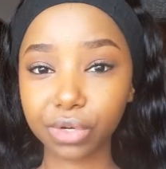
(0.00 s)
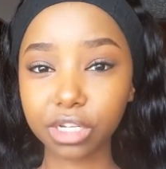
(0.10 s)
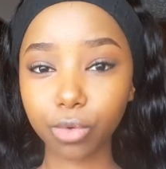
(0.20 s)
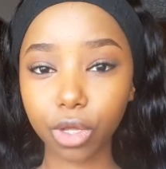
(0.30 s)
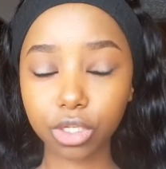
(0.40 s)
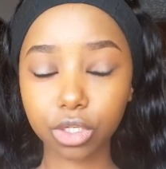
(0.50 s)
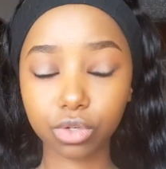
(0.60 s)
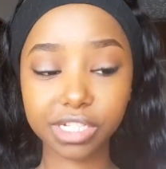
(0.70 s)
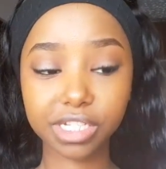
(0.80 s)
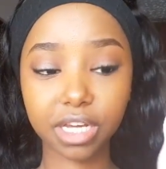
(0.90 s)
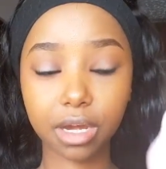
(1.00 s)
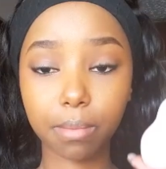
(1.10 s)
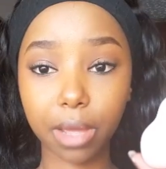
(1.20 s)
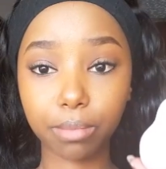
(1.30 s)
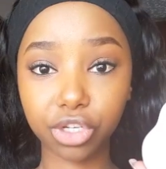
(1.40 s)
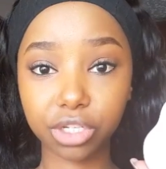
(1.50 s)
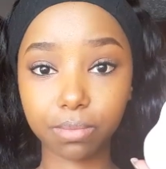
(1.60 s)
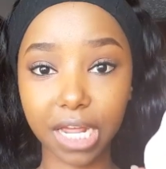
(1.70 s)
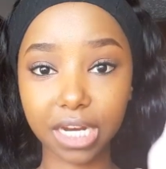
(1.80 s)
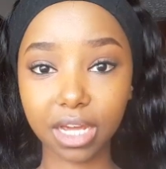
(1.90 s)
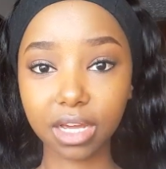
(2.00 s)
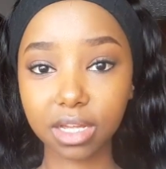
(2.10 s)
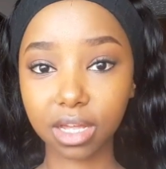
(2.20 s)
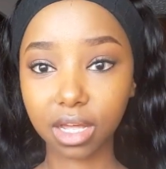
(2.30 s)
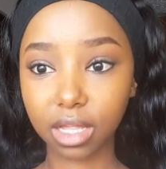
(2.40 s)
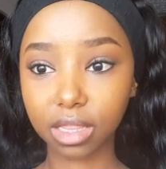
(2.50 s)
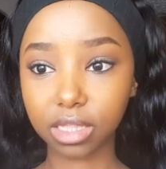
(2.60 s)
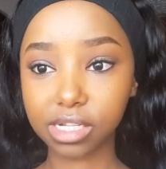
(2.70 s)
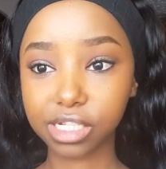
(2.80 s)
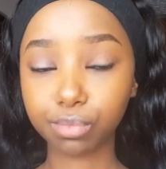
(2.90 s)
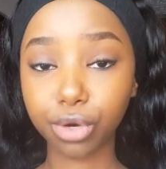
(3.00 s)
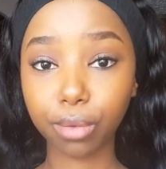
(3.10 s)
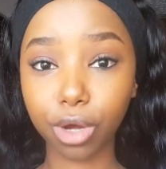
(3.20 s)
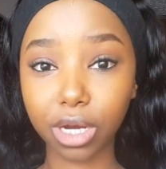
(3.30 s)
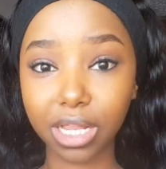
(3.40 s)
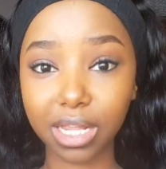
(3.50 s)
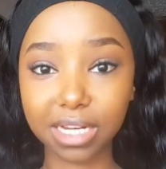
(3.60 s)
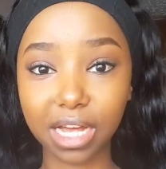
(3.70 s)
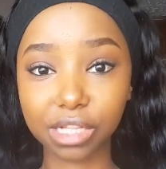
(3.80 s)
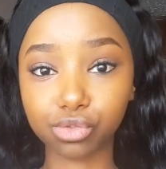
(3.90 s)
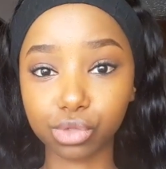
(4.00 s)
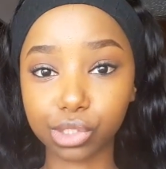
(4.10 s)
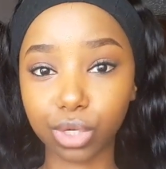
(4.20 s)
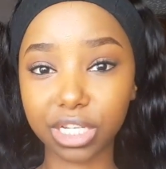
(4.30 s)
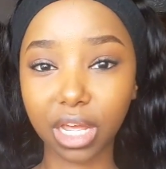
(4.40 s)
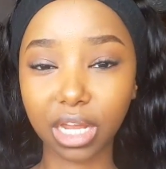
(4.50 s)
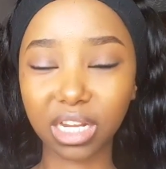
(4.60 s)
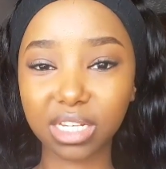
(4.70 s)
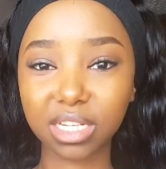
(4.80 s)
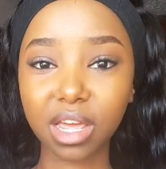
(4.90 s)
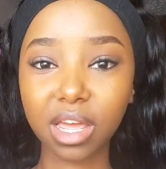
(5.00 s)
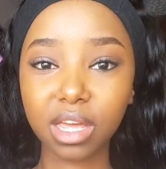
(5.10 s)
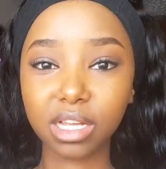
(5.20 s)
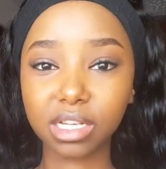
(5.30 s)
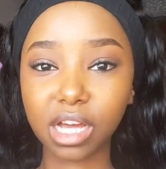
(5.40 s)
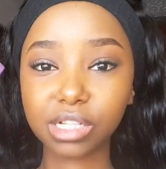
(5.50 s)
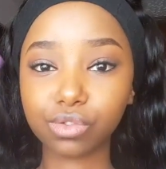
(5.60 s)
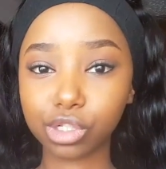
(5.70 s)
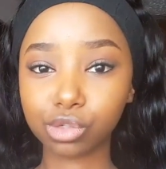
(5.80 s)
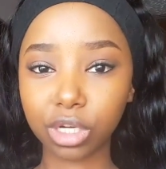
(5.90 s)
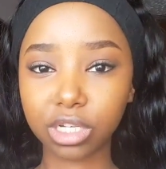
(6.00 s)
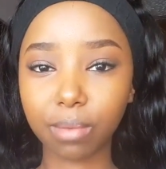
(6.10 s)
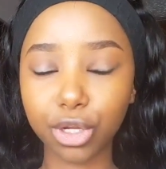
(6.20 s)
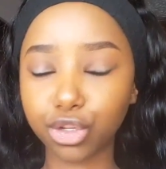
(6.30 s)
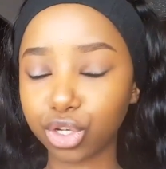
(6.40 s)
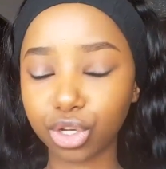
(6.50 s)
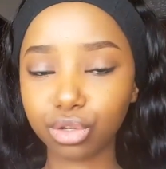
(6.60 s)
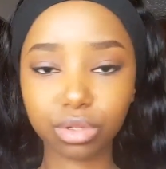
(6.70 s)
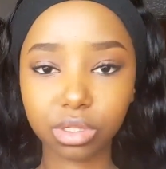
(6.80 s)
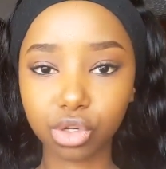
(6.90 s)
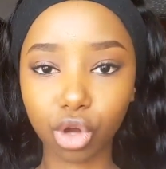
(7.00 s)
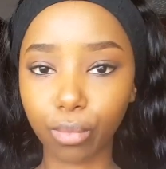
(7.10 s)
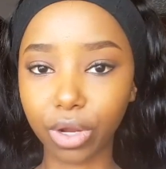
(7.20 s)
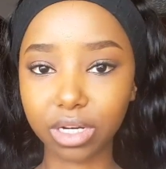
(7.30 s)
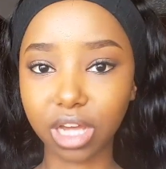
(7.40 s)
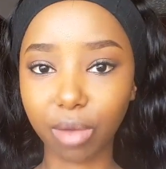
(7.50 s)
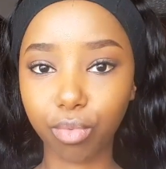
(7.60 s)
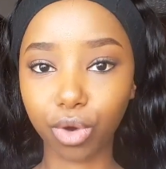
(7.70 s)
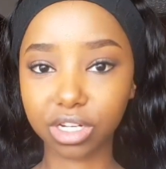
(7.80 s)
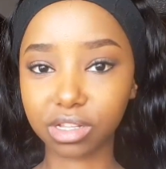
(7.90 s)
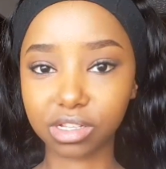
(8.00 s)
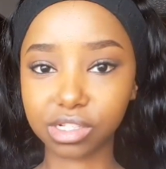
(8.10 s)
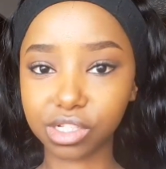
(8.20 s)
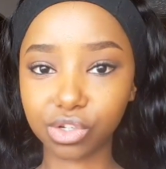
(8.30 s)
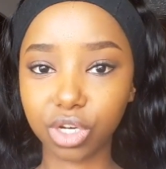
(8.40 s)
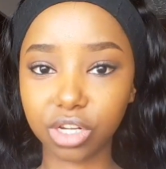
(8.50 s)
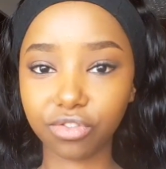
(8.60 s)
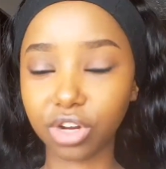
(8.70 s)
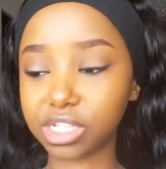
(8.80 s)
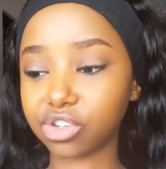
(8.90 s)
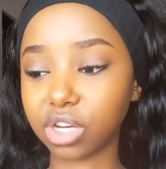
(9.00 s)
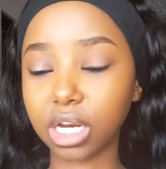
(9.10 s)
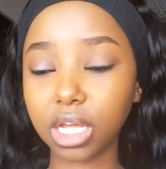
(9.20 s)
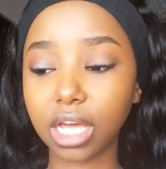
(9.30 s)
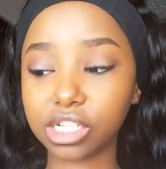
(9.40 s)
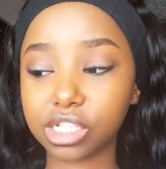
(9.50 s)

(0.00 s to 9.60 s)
So what I'm going to do is take my beauty blender and this spray bottle that has rose water in it. It has rose water, but you can use normal tap water. There's no difference really.